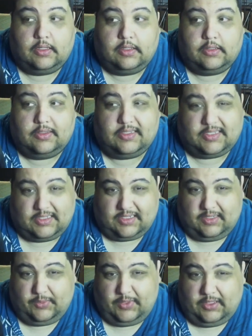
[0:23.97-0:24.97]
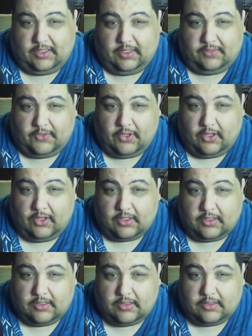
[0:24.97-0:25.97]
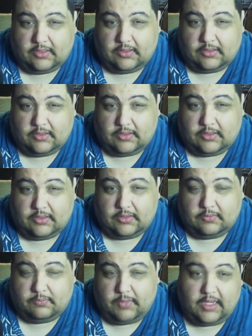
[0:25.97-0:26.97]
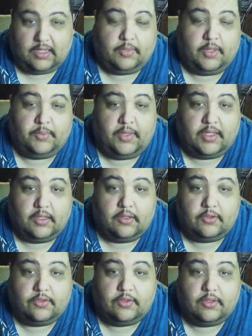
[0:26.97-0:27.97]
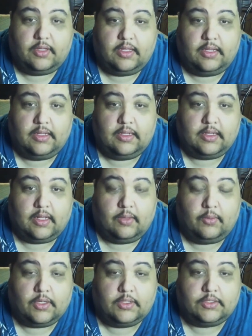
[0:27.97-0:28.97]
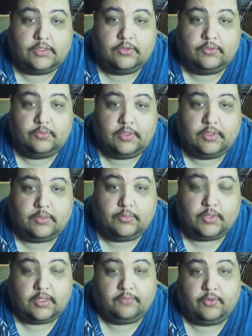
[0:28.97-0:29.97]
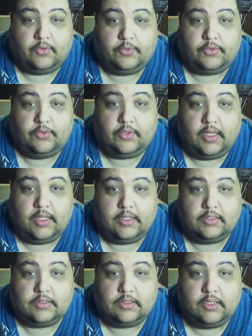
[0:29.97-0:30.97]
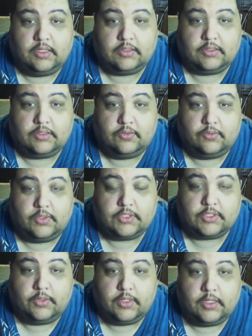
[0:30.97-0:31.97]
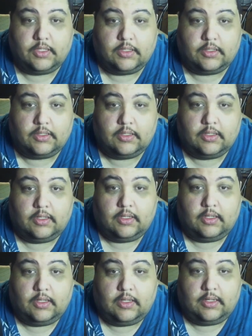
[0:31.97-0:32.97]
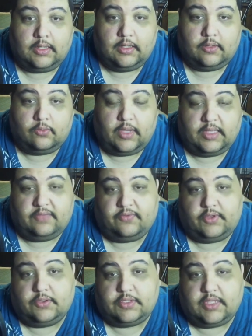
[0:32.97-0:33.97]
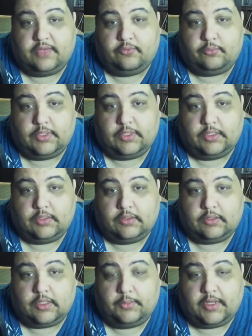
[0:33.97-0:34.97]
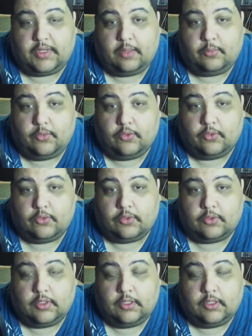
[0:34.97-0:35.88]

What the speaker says: This is going to be a vlog mainly about my health, and I wanted to be completely upfront with you guys as to what's going on and why the videos haven't been coming out more.